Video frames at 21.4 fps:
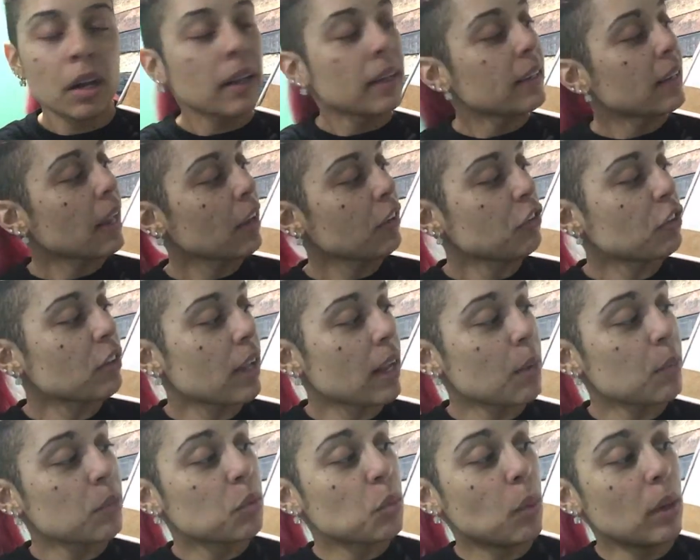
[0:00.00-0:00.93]
Yesterday
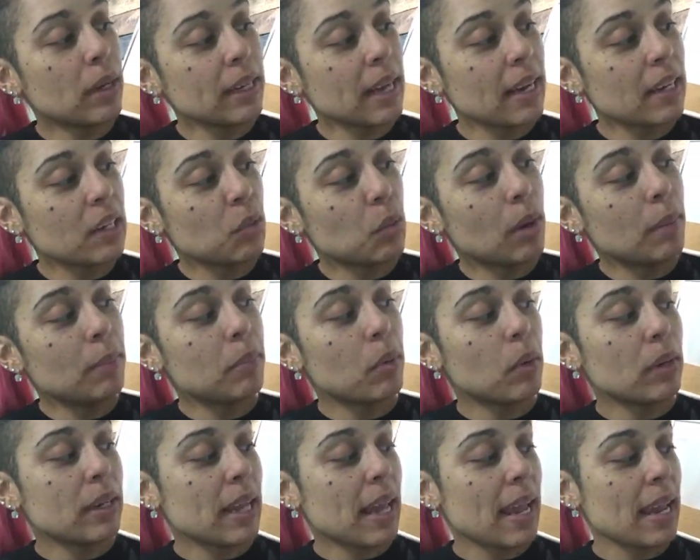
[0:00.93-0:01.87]
I was
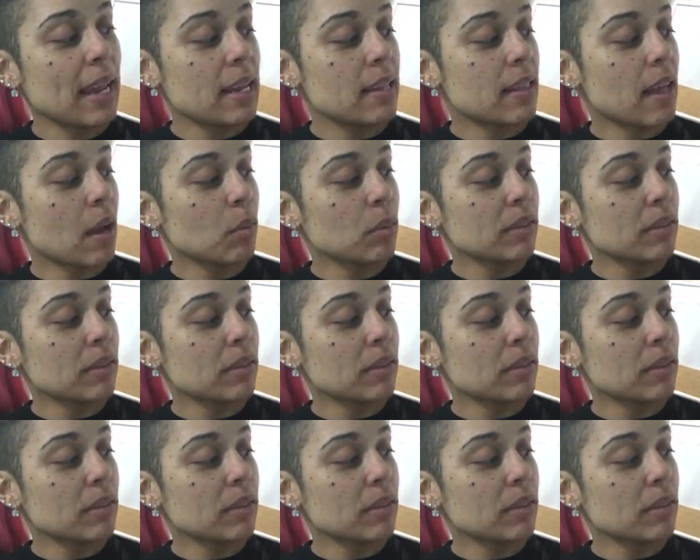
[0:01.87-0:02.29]
191.8.